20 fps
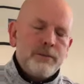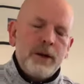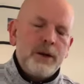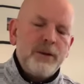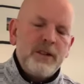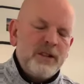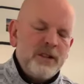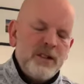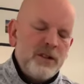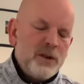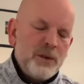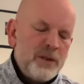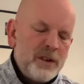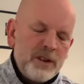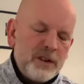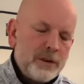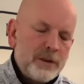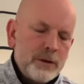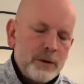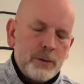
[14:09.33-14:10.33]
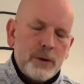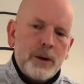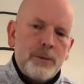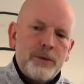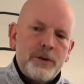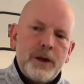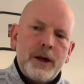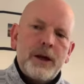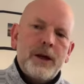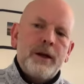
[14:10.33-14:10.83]
nobody's listening to what I'm
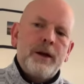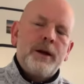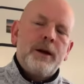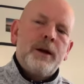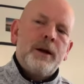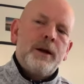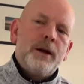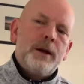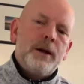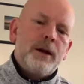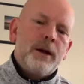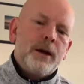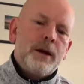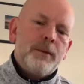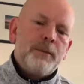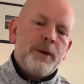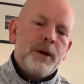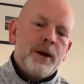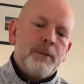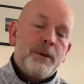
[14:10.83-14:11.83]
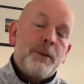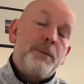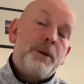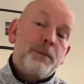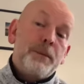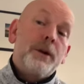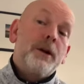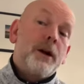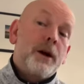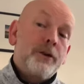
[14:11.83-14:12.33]
saying. But
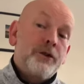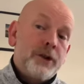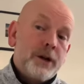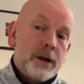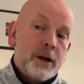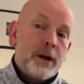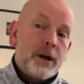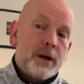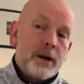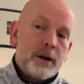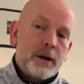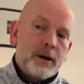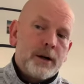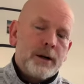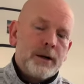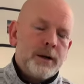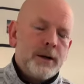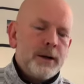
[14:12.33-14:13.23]
people actually are.